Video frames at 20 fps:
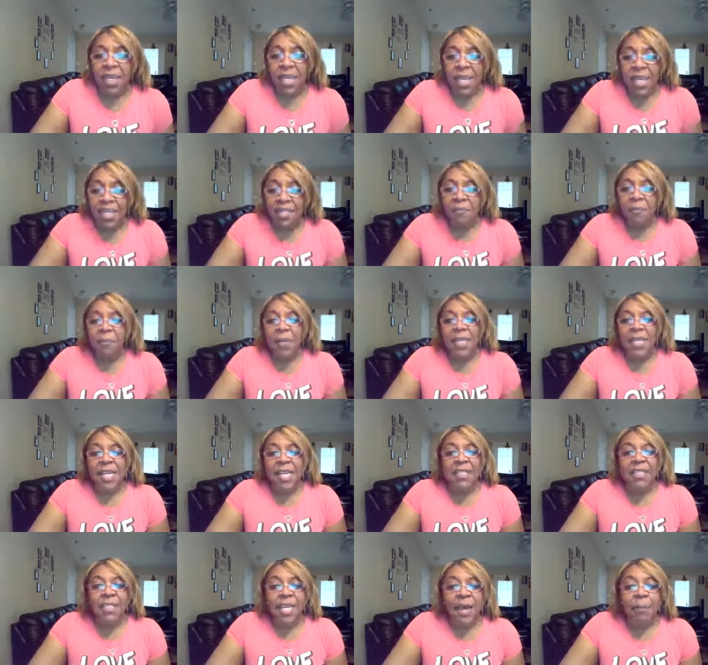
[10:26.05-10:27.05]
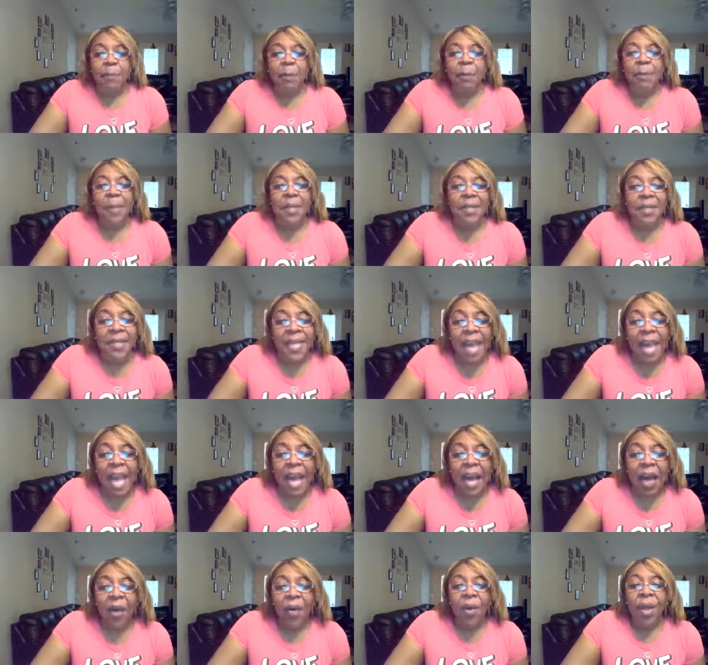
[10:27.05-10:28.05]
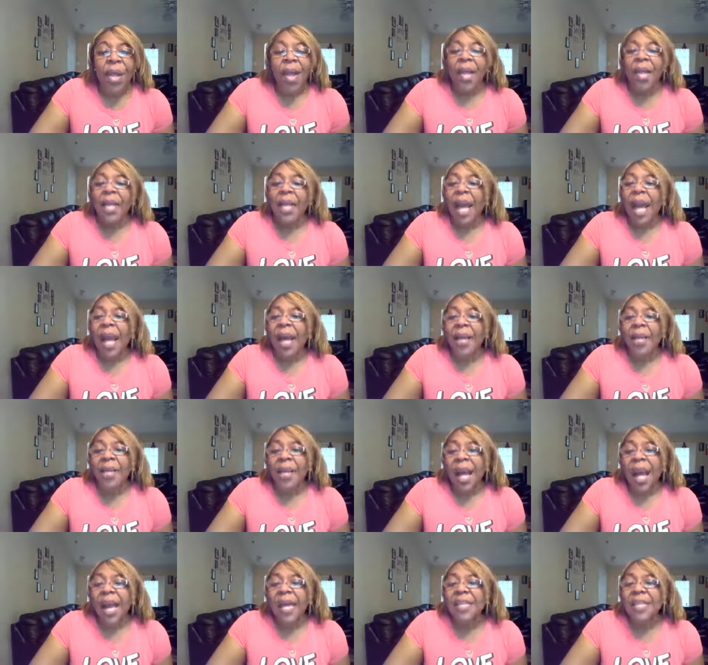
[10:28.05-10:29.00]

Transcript: and he's been the example. But now God